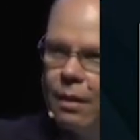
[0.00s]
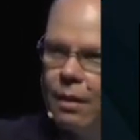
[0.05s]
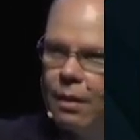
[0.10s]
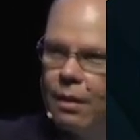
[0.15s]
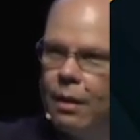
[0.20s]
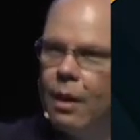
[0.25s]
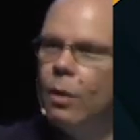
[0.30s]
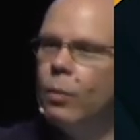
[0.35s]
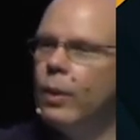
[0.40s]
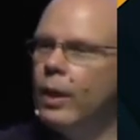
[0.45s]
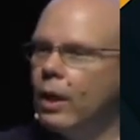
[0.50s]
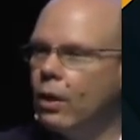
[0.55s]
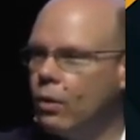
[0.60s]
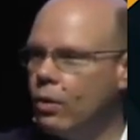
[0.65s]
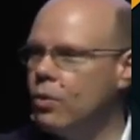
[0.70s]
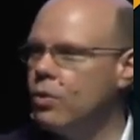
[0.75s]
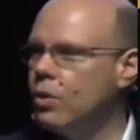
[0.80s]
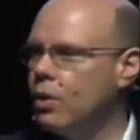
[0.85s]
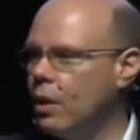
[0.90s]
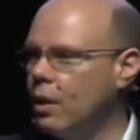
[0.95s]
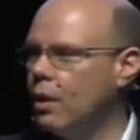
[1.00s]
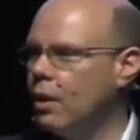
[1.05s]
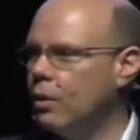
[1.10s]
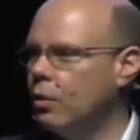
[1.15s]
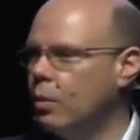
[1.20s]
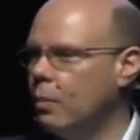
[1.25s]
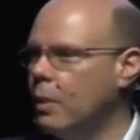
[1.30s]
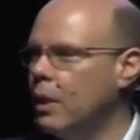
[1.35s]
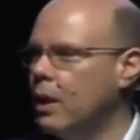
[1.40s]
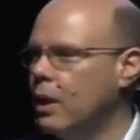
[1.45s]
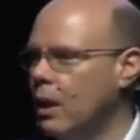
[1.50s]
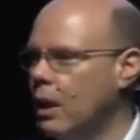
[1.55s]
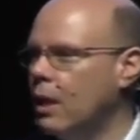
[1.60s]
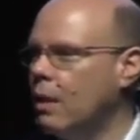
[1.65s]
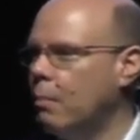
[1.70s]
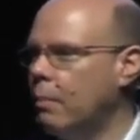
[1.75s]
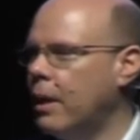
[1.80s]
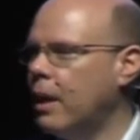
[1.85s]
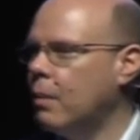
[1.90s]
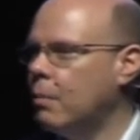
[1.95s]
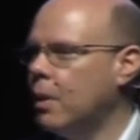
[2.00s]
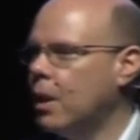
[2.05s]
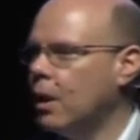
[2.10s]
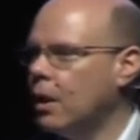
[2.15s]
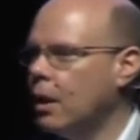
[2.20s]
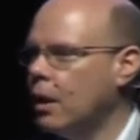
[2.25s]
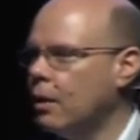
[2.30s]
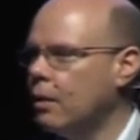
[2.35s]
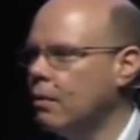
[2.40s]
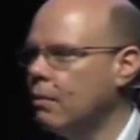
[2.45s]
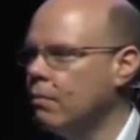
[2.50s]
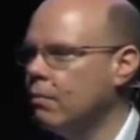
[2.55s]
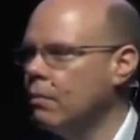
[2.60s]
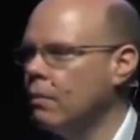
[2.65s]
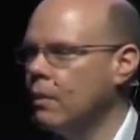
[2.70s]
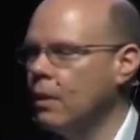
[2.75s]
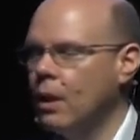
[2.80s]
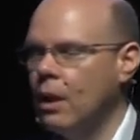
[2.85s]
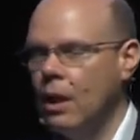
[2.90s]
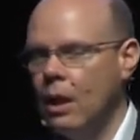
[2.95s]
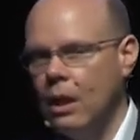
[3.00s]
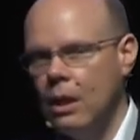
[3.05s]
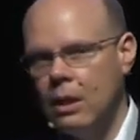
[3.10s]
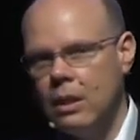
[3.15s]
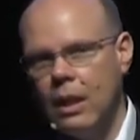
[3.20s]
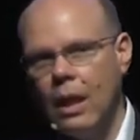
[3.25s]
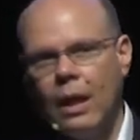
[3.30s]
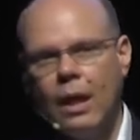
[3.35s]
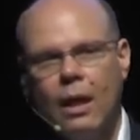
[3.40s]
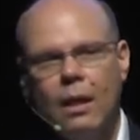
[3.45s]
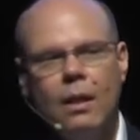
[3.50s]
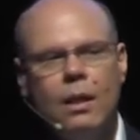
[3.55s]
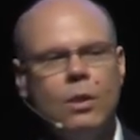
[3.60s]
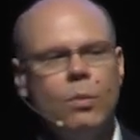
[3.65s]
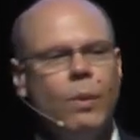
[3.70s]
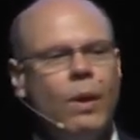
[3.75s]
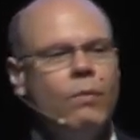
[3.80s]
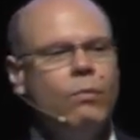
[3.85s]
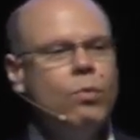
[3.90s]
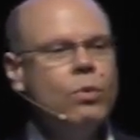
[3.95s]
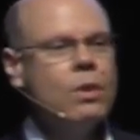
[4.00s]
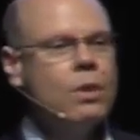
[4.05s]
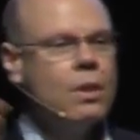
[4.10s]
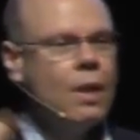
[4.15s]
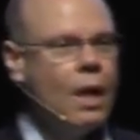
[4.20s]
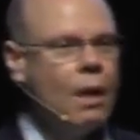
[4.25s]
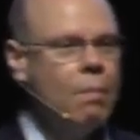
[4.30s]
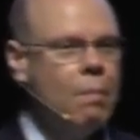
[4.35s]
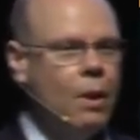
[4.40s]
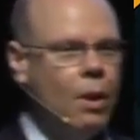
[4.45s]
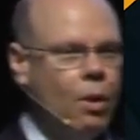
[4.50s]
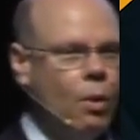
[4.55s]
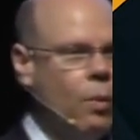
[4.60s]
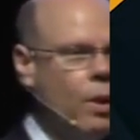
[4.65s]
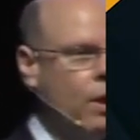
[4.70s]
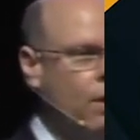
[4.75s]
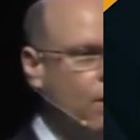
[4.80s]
then we are considered to be in a bear market. Second is we have to stay below it